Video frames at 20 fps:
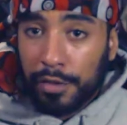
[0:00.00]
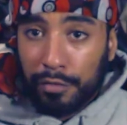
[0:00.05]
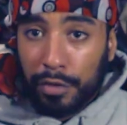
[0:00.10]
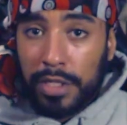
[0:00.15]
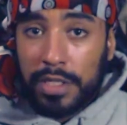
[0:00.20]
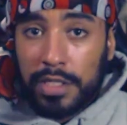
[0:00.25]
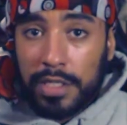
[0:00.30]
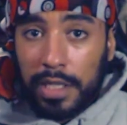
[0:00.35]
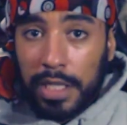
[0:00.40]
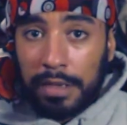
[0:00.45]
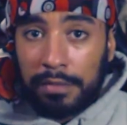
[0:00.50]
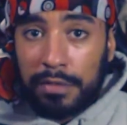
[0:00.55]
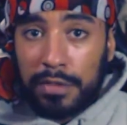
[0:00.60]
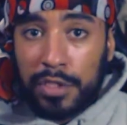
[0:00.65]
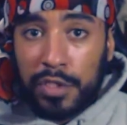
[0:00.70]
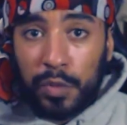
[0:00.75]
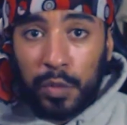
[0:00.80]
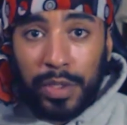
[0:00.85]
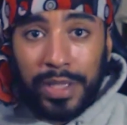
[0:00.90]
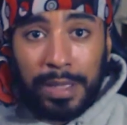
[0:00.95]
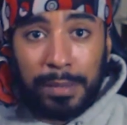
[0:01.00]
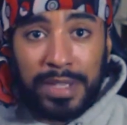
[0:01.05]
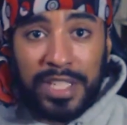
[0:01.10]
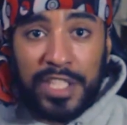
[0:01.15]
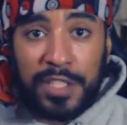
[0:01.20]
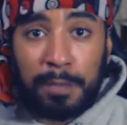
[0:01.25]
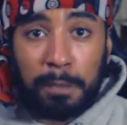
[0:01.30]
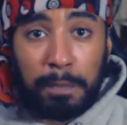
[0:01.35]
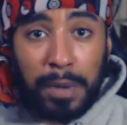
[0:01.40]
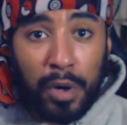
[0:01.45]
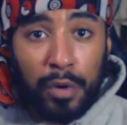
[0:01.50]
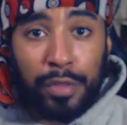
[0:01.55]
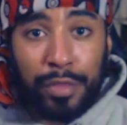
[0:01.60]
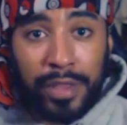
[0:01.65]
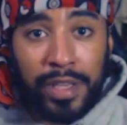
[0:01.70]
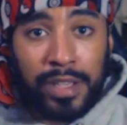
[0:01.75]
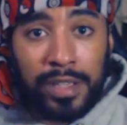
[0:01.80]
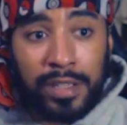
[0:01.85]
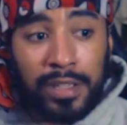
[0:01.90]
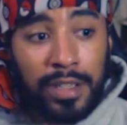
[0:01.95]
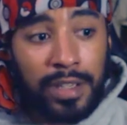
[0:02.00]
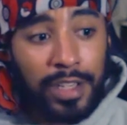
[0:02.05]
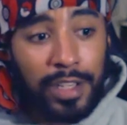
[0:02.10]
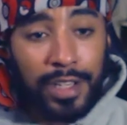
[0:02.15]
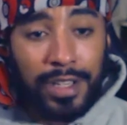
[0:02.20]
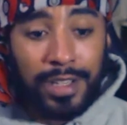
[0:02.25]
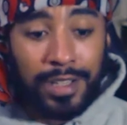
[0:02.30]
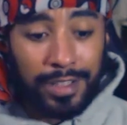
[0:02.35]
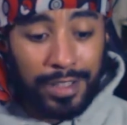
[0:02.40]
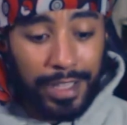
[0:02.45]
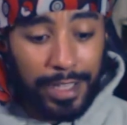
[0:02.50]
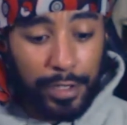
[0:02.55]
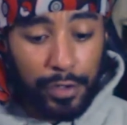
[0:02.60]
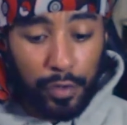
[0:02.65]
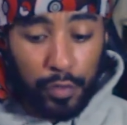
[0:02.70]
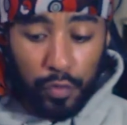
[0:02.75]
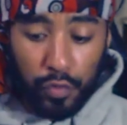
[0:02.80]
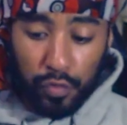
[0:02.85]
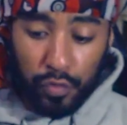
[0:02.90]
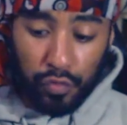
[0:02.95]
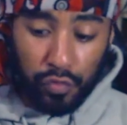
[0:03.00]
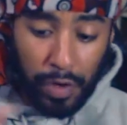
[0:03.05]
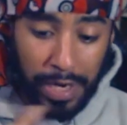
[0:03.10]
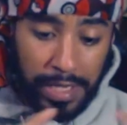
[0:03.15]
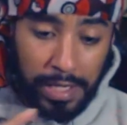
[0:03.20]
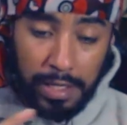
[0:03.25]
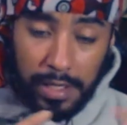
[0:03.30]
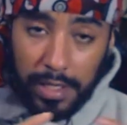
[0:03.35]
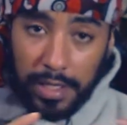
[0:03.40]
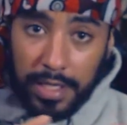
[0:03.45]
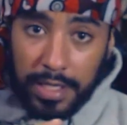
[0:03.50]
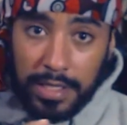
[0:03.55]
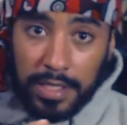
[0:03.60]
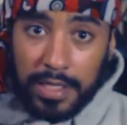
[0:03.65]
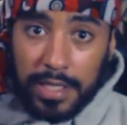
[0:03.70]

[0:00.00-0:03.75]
to run into levels where they mix both in, like right in